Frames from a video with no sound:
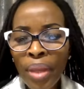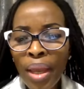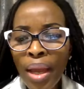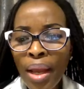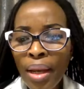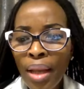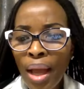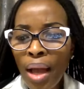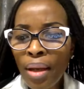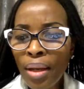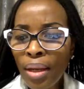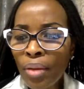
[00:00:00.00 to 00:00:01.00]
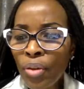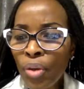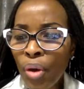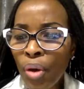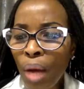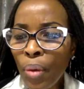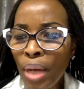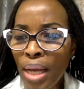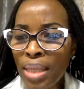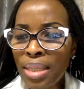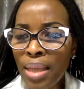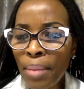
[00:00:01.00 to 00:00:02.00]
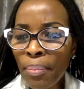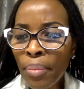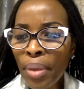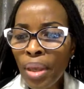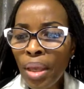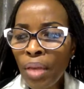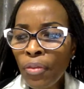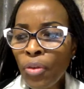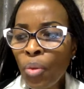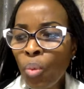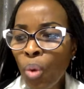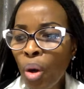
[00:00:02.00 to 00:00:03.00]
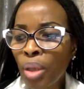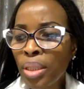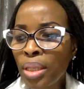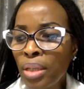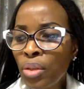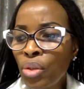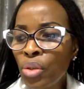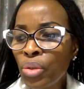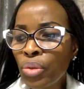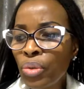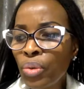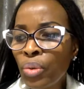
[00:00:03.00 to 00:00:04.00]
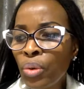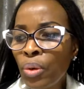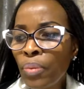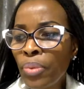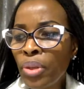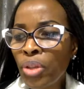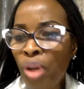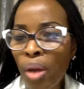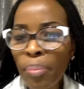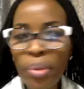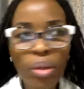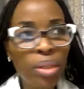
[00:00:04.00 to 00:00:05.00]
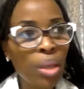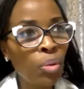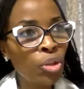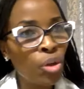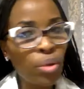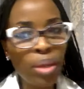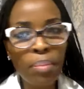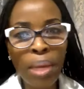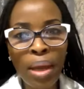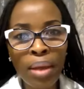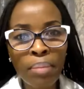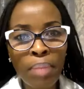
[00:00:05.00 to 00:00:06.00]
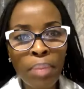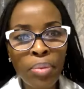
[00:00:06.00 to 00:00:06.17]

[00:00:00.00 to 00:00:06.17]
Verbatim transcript: And, and, you know, I would ask them if you walked into the shop, because I would show them my, my